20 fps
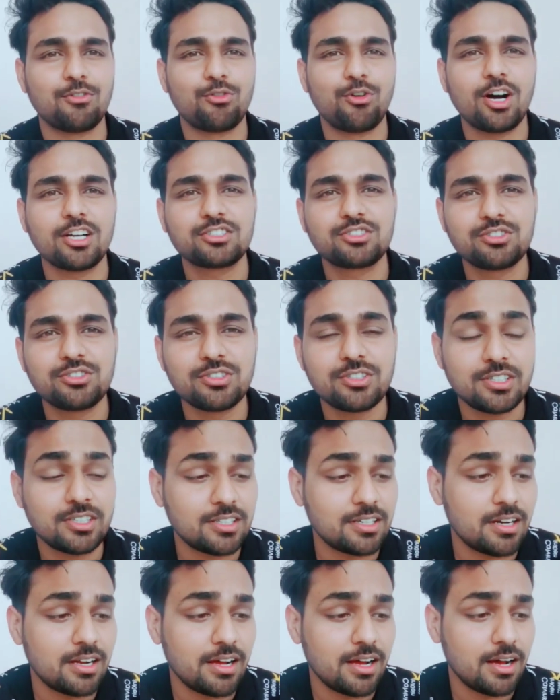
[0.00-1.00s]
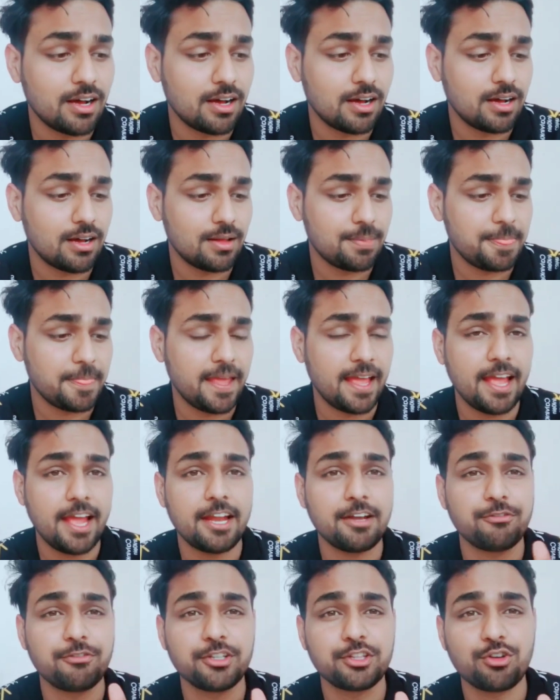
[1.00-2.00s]
wash your
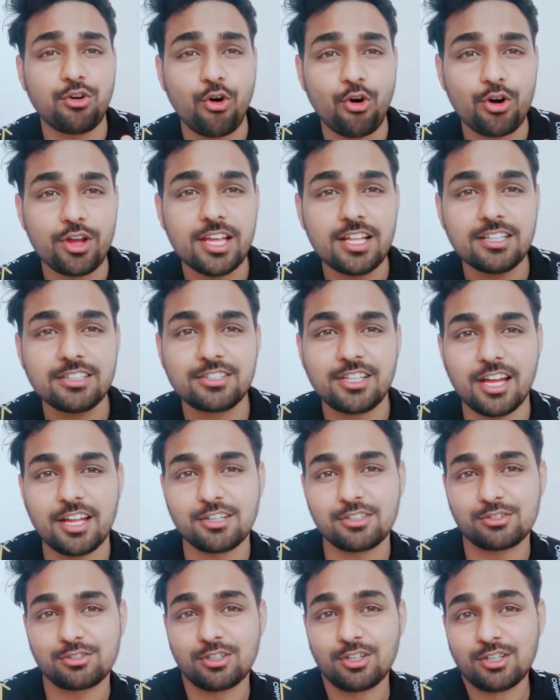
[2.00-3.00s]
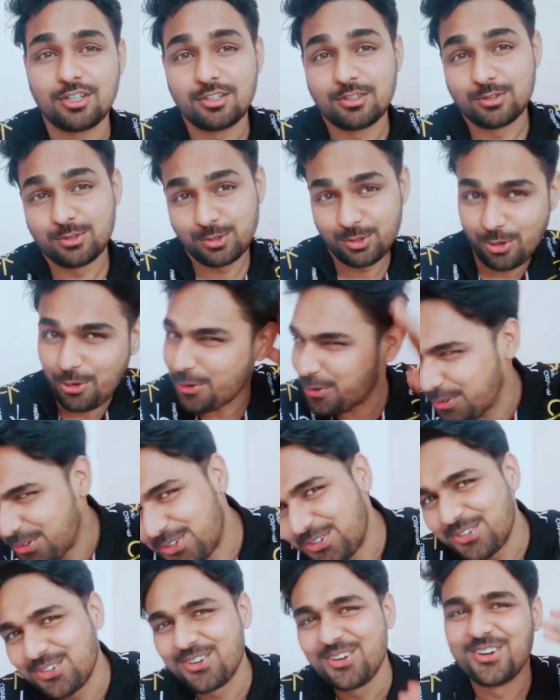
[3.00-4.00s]
hand with oil, then
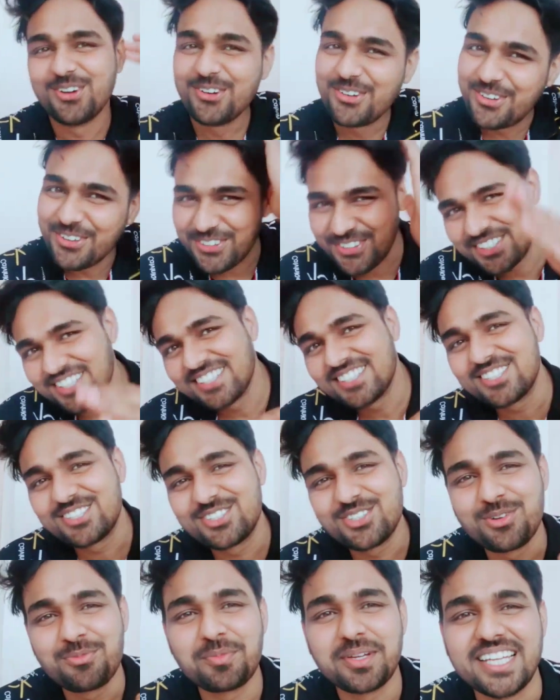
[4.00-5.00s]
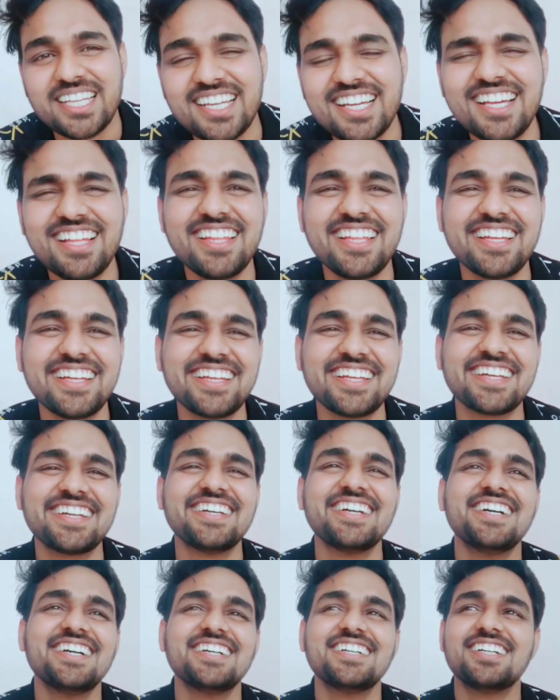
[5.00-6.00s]
dish to me.
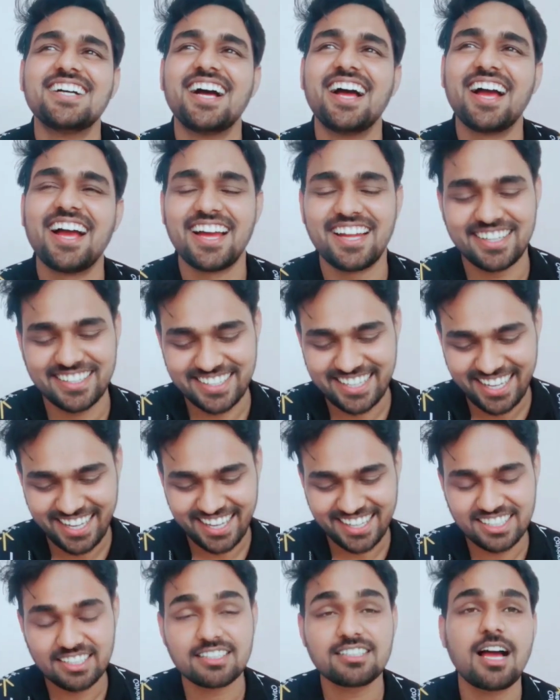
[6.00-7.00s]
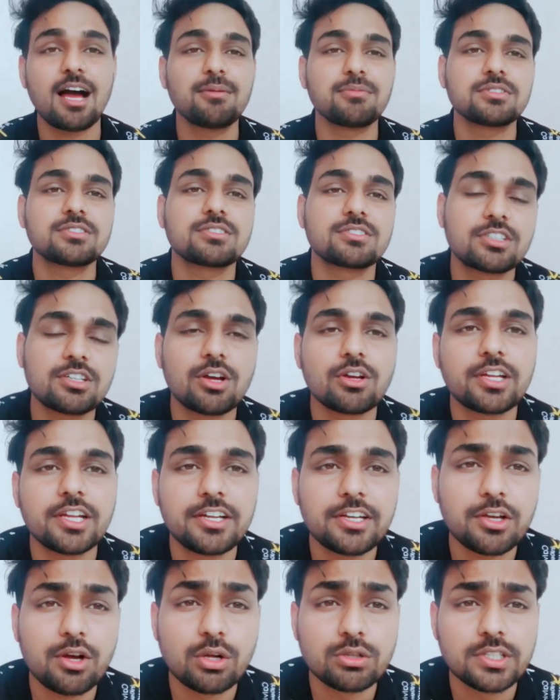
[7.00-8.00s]
And guys, I'm
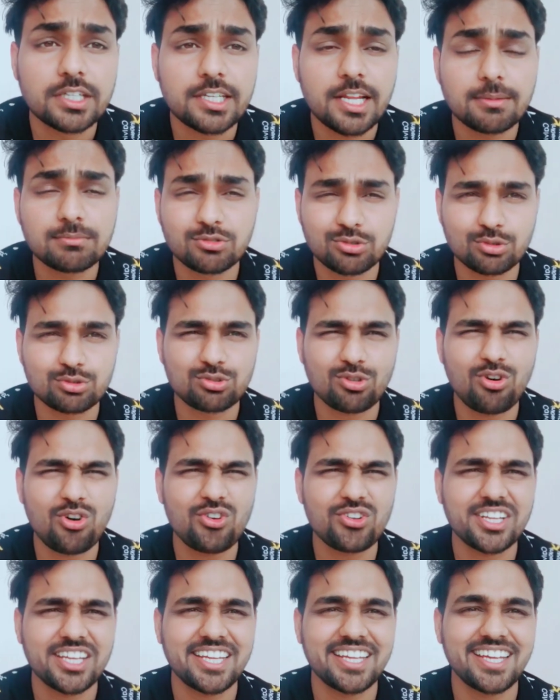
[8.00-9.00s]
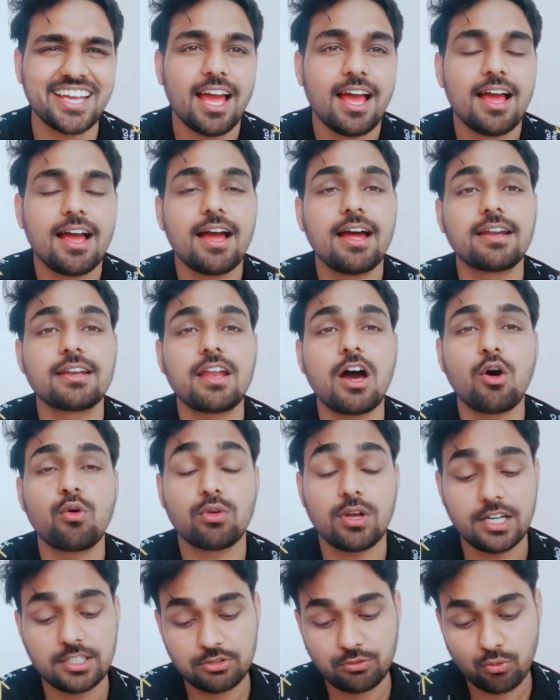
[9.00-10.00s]
kidding all the time, so sorry. And now
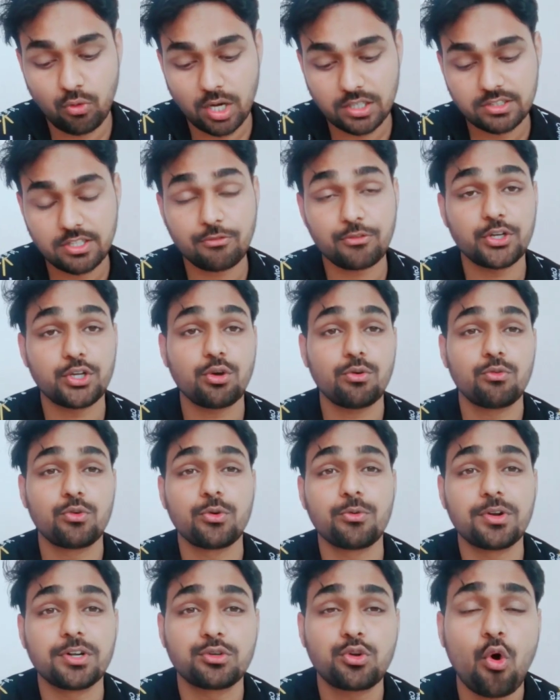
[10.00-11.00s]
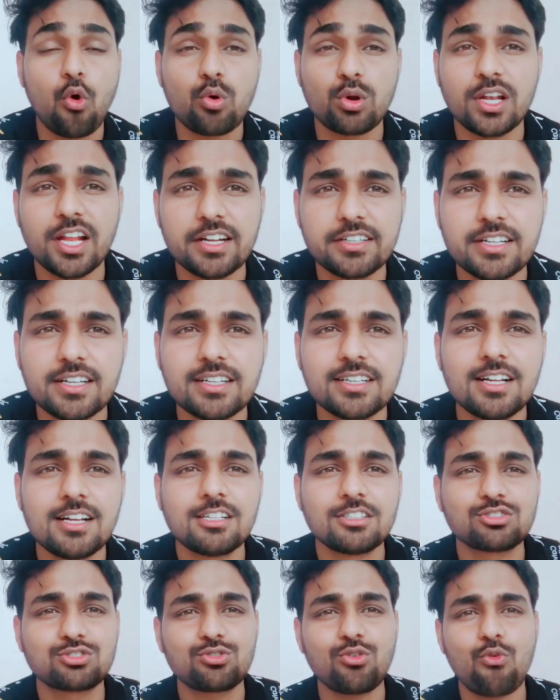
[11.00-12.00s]
let's watch the video. We will talk later.
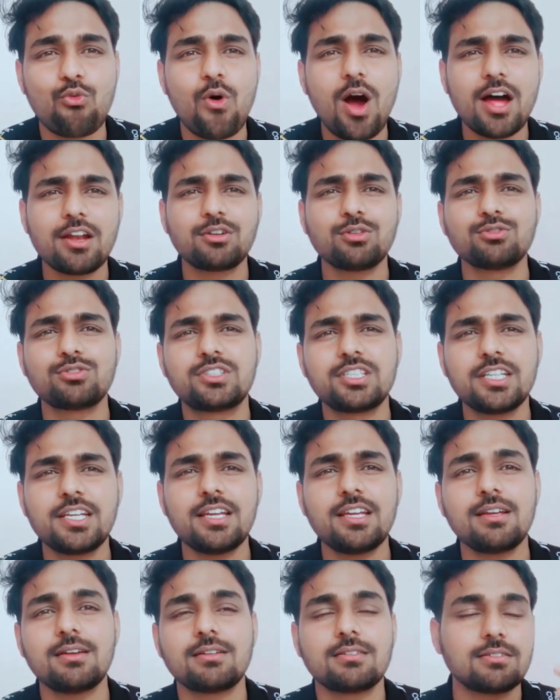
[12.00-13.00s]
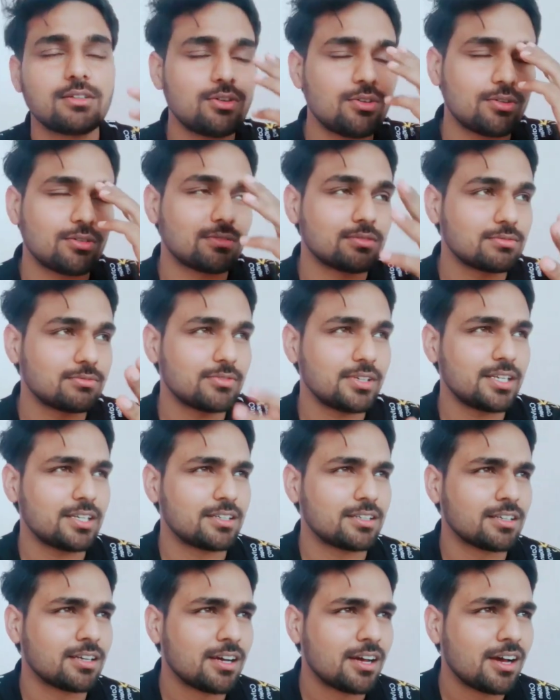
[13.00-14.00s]
So 1, 2, 3. Oh
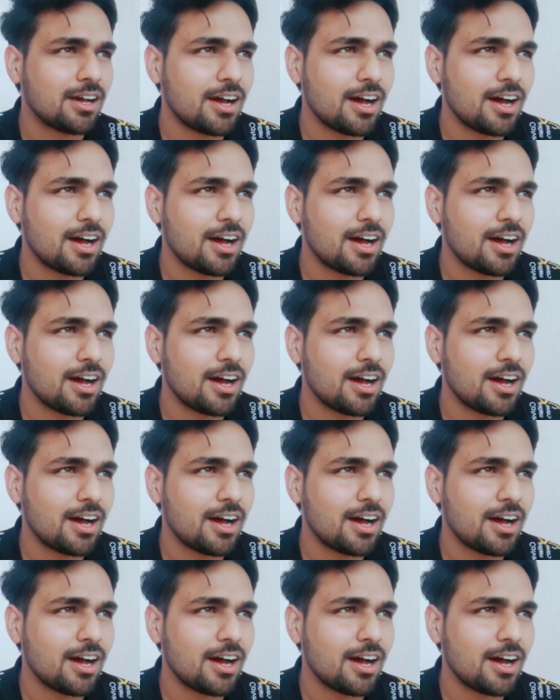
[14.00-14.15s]
wait,